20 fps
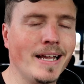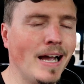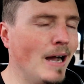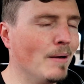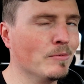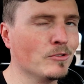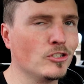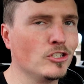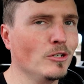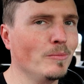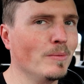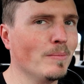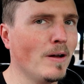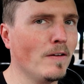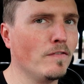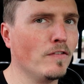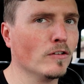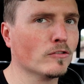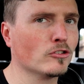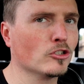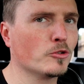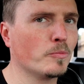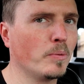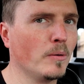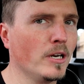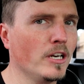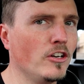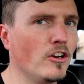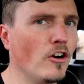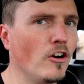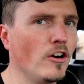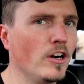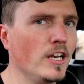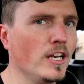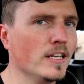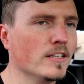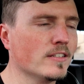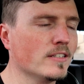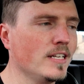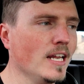I'm assuming my filter's pretty
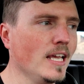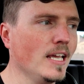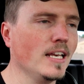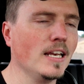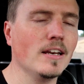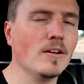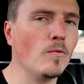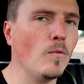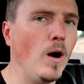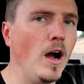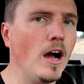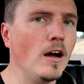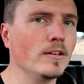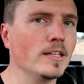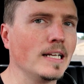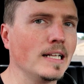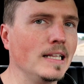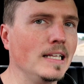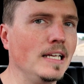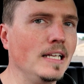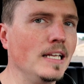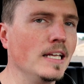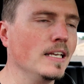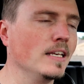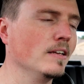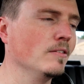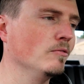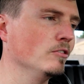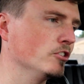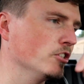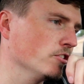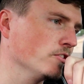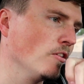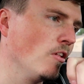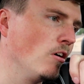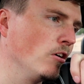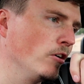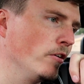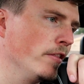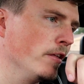dirty. It's taken it a while to clean it, which is
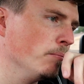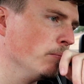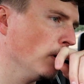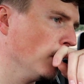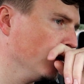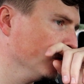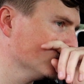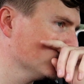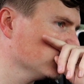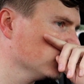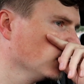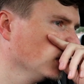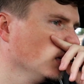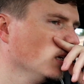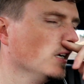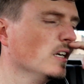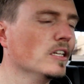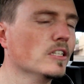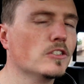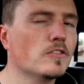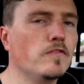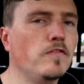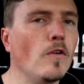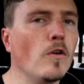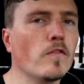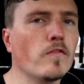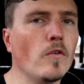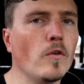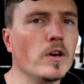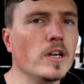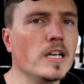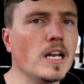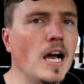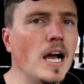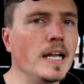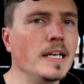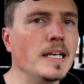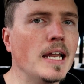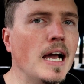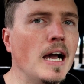longer than most. It's
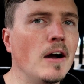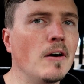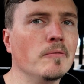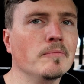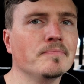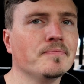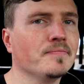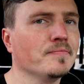4:49 now.